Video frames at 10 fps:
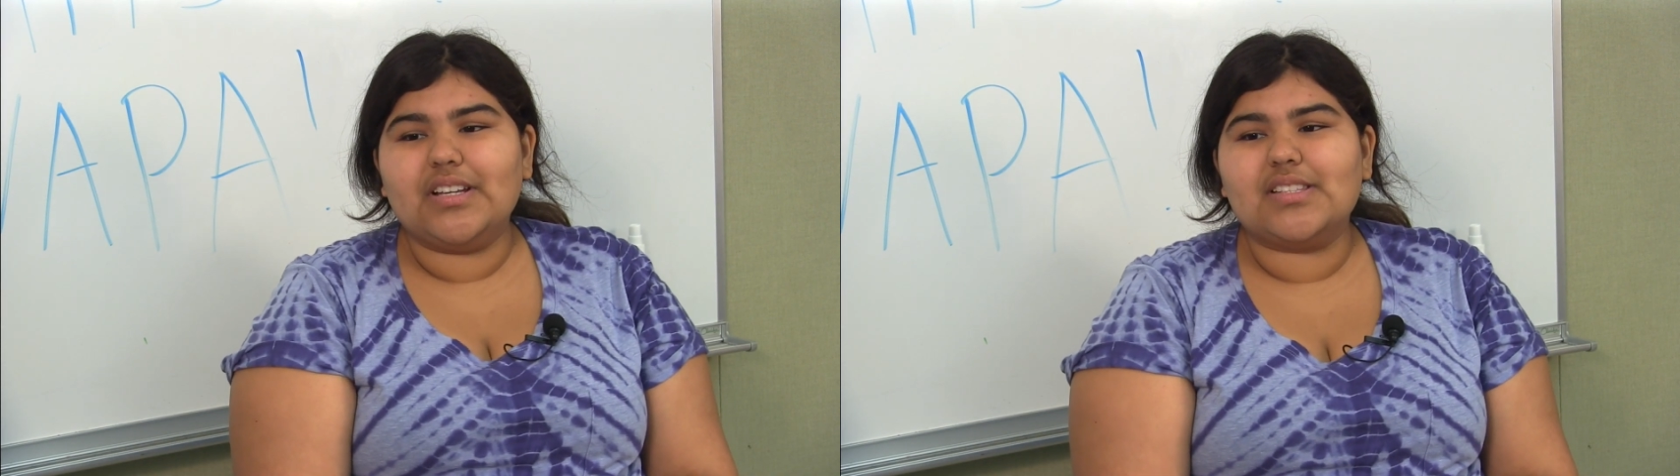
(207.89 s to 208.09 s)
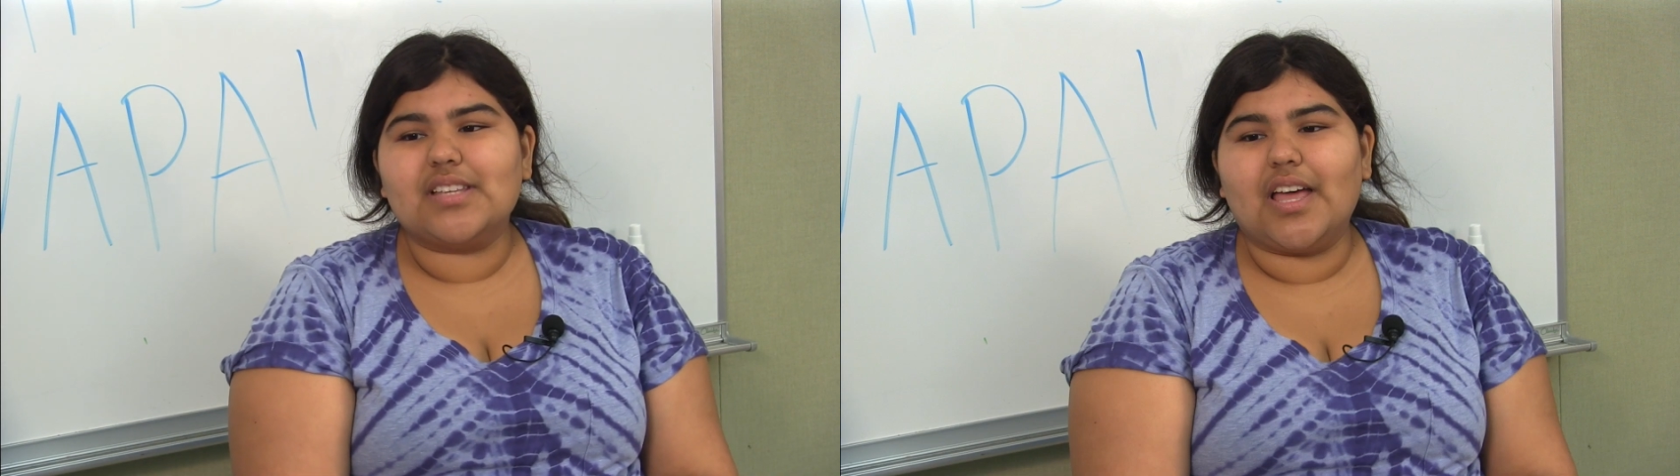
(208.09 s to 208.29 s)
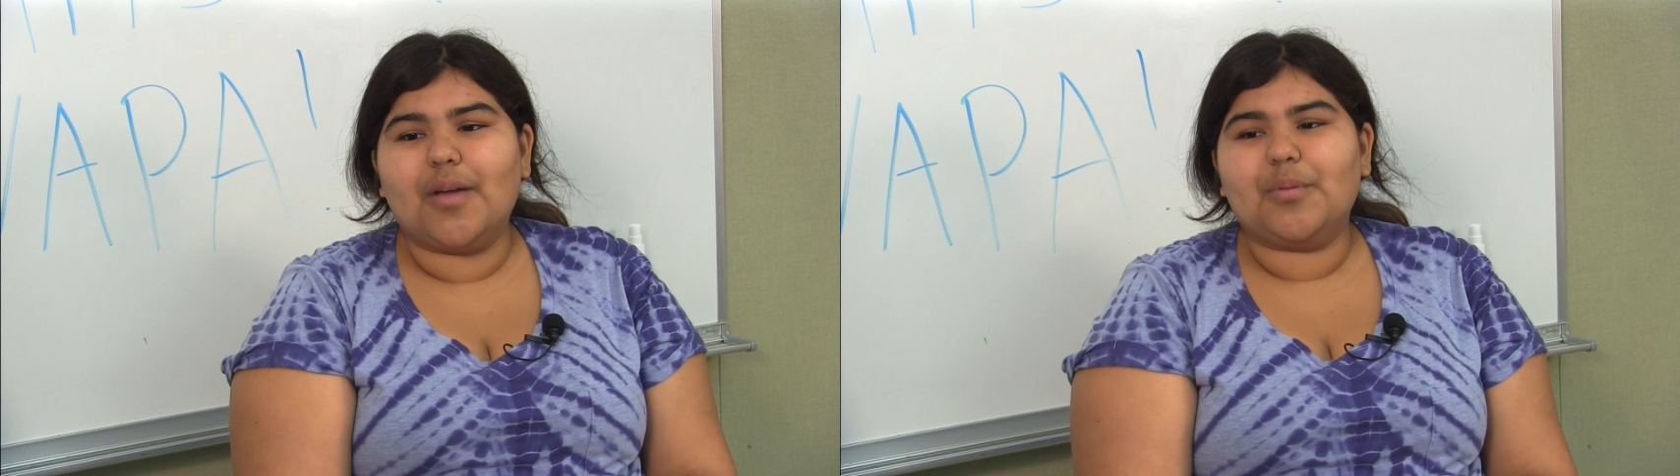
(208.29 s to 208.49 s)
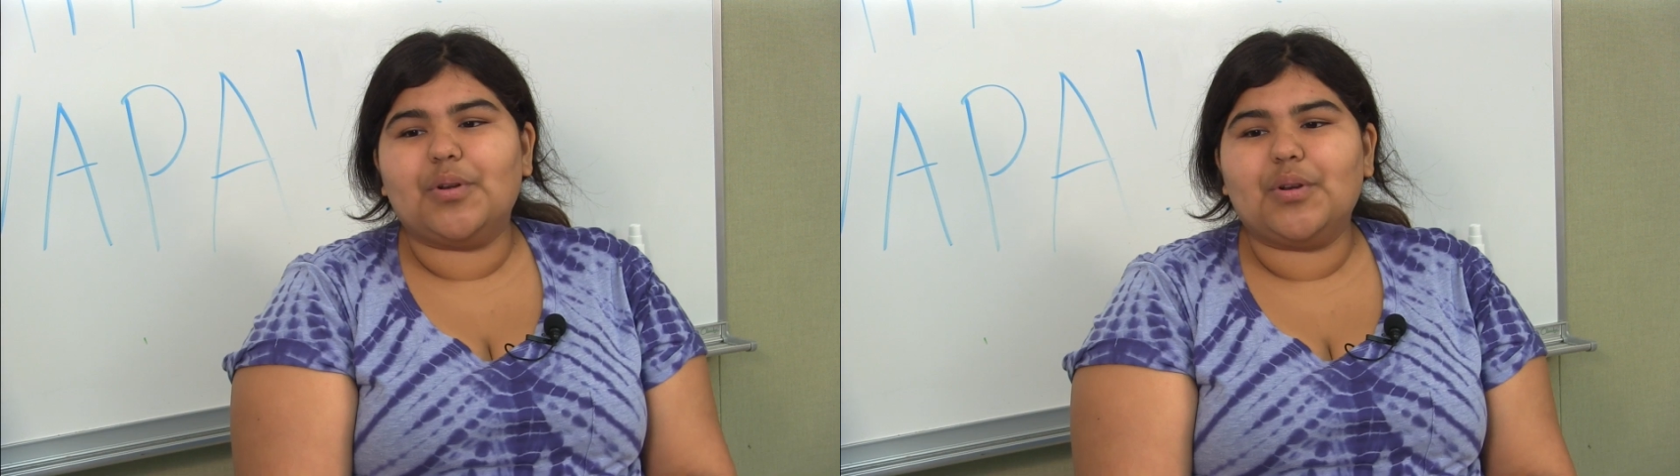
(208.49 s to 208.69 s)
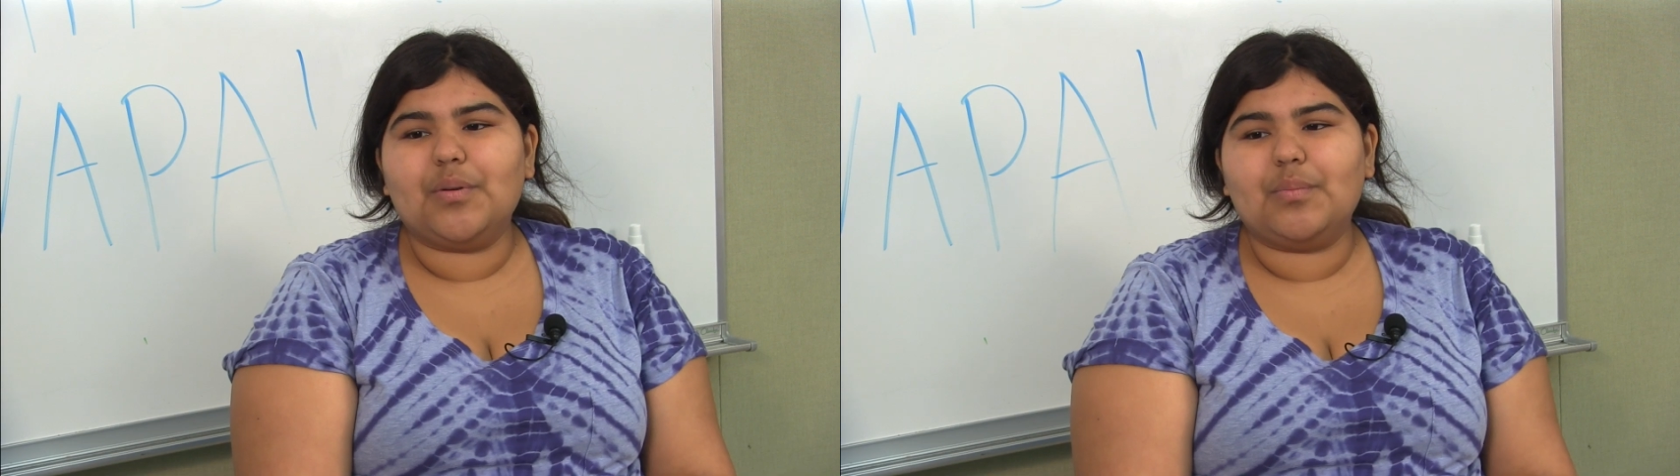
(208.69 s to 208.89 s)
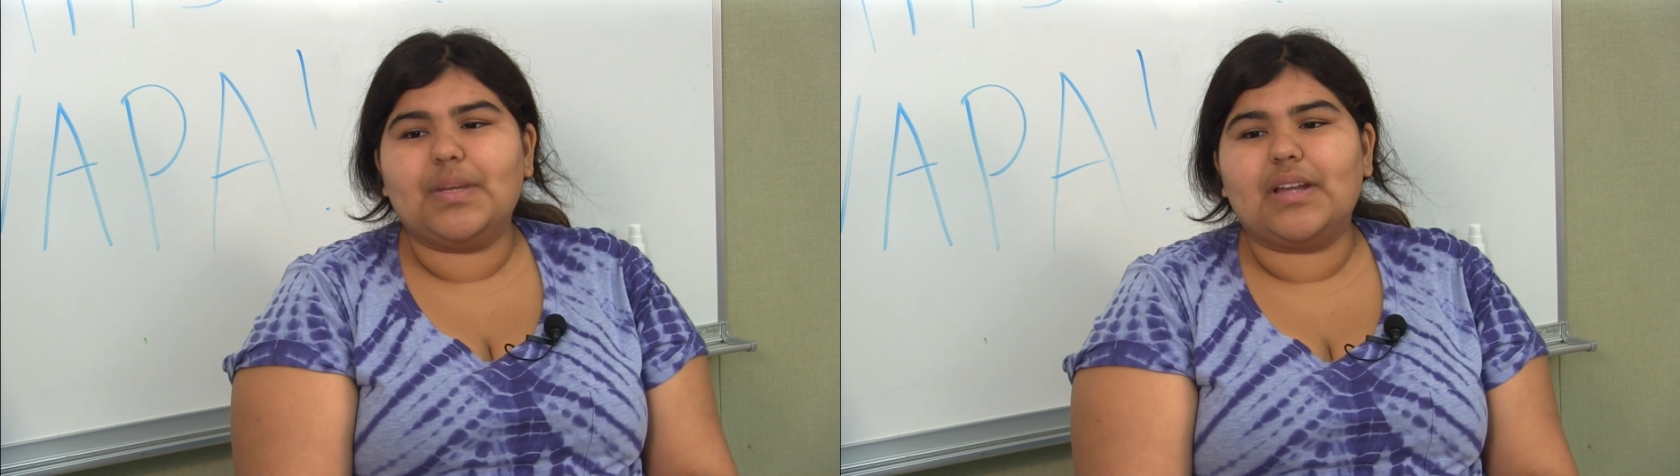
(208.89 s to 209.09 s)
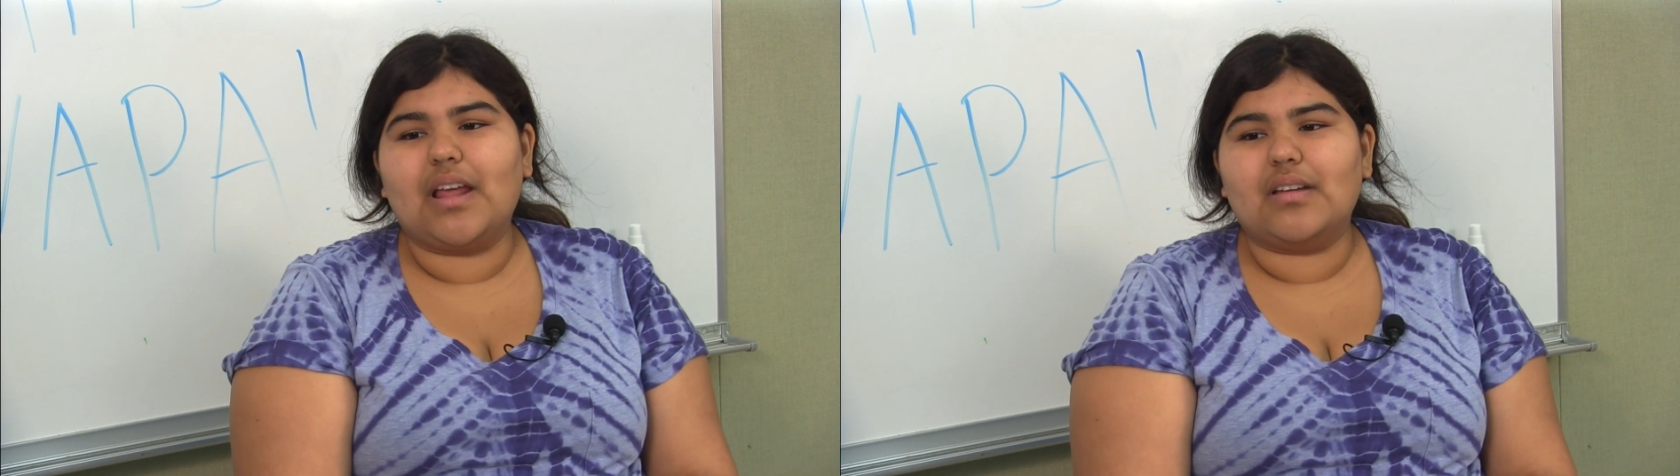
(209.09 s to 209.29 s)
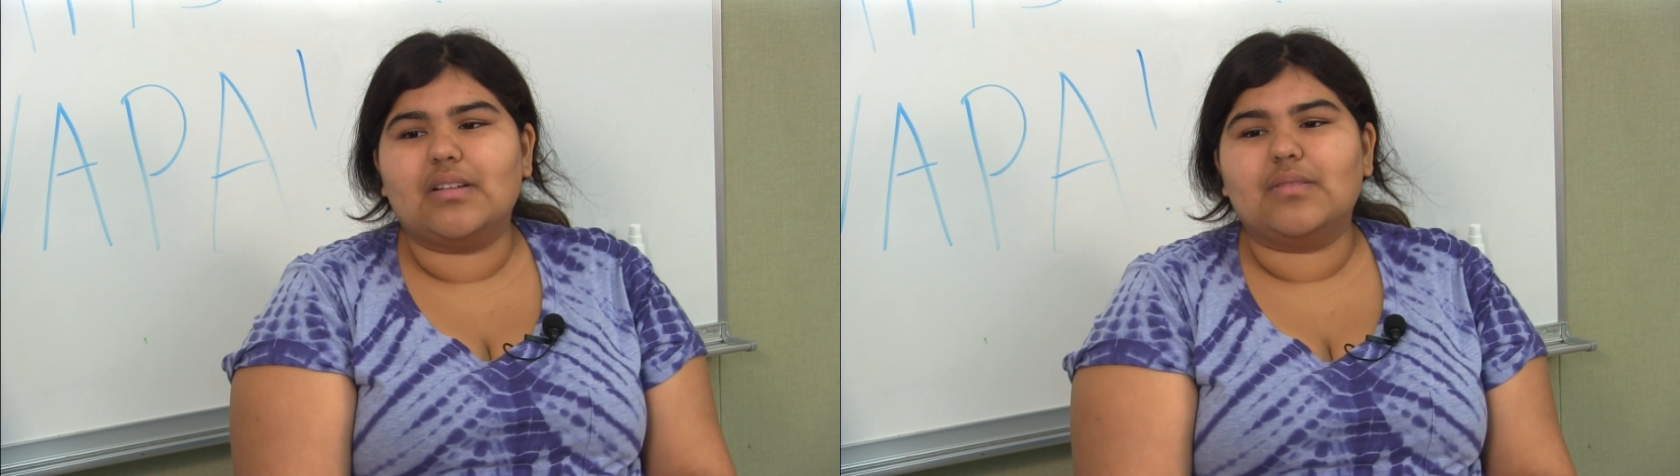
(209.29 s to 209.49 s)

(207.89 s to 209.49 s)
It's a hamburger made out of